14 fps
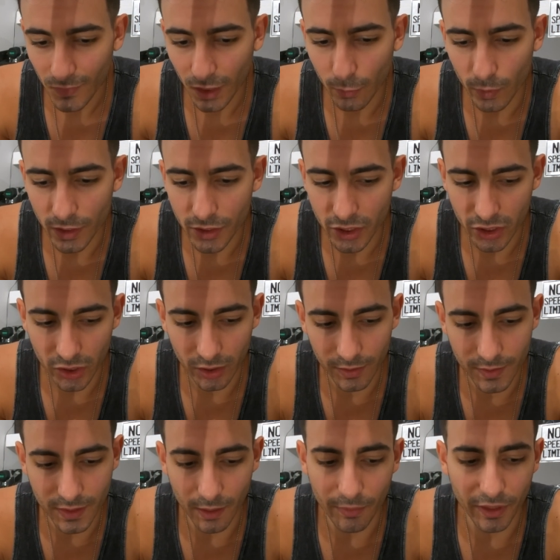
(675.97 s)
which
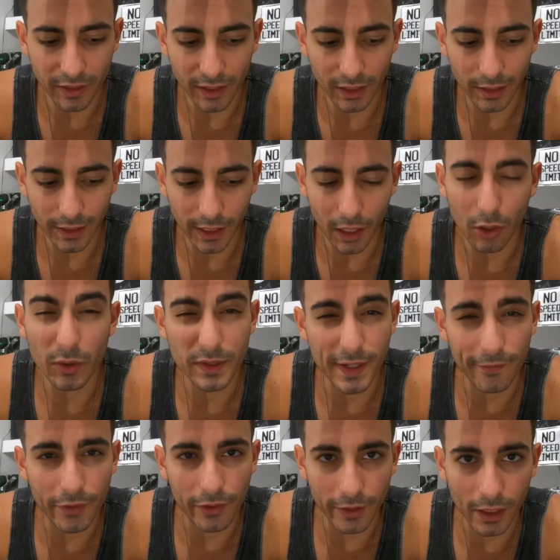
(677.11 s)
something that like I always
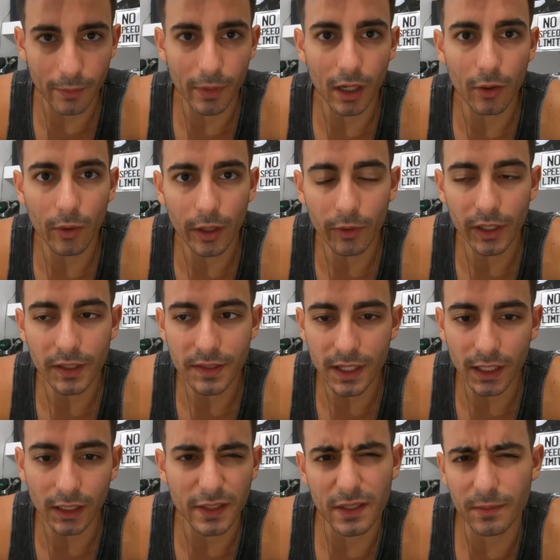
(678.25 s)
have to think about when I want to take
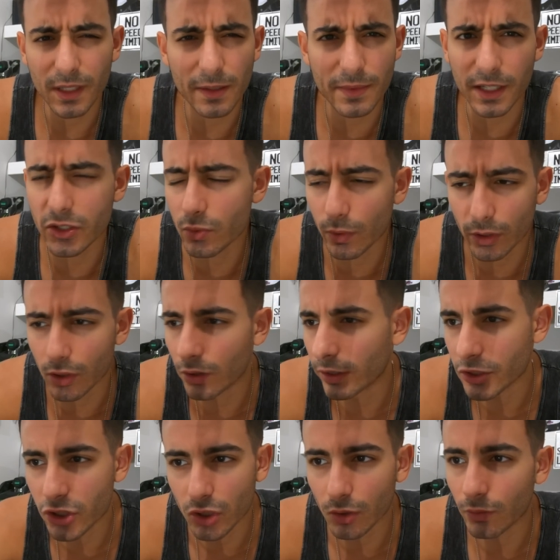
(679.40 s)
it. Like sometimes I just want to go on a
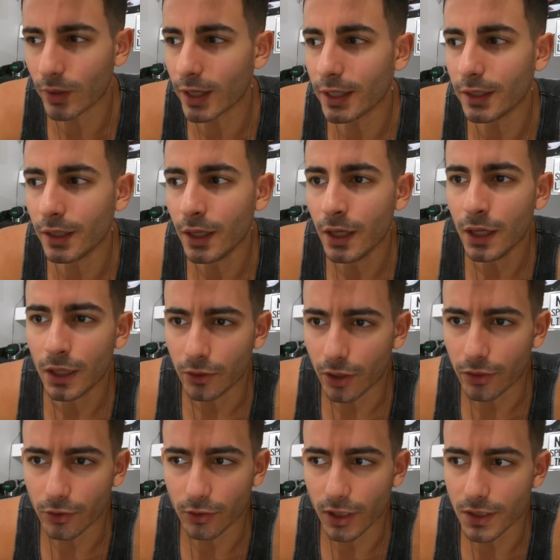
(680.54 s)
chill ride,
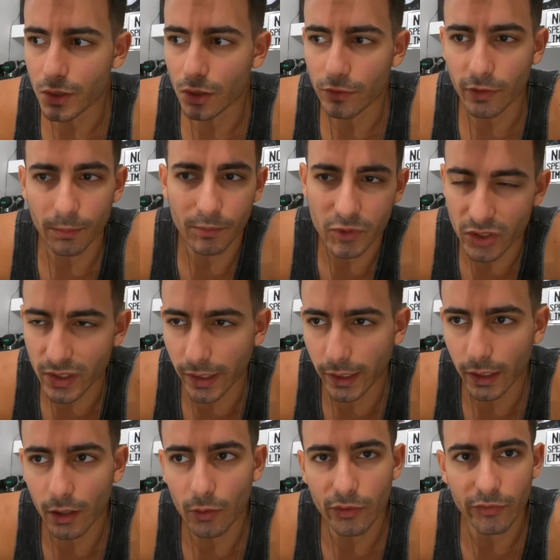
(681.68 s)
nothing crazy, or if I'm just hanging
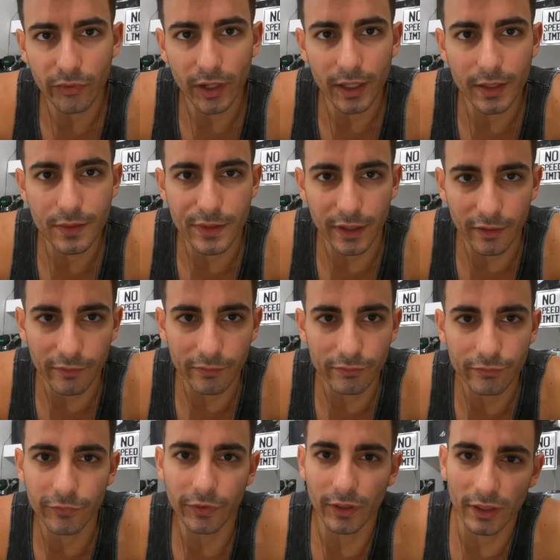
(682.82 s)
out with friends and I'm
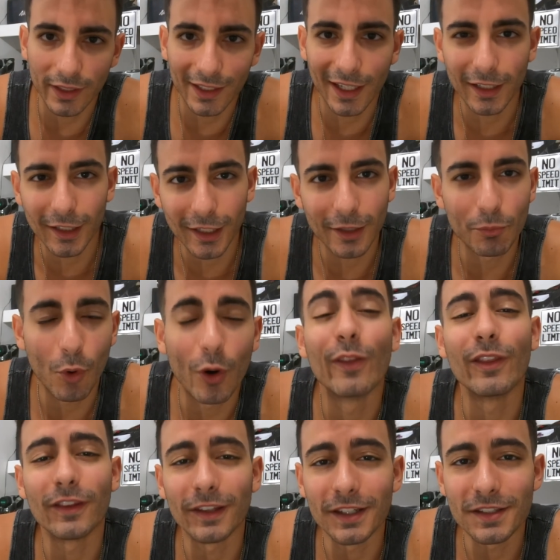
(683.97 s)
feeling kind of like more on
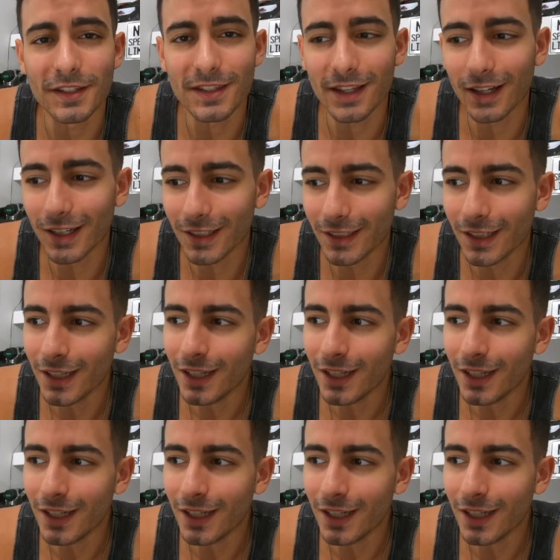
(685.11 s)
the lazy side,